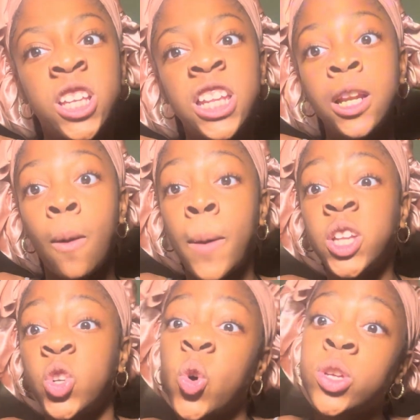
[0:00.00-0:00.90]
Getting on my
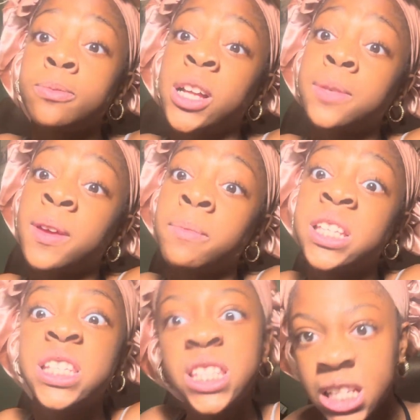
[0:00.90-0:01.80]
nose, about to make me
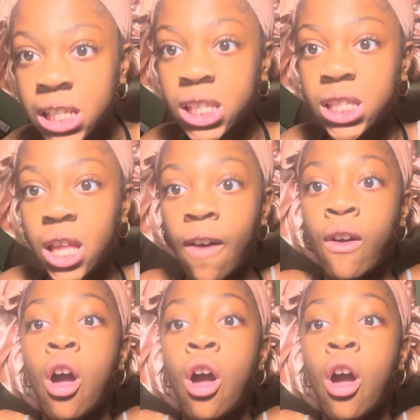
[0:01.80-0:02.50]
sneeze and stuff.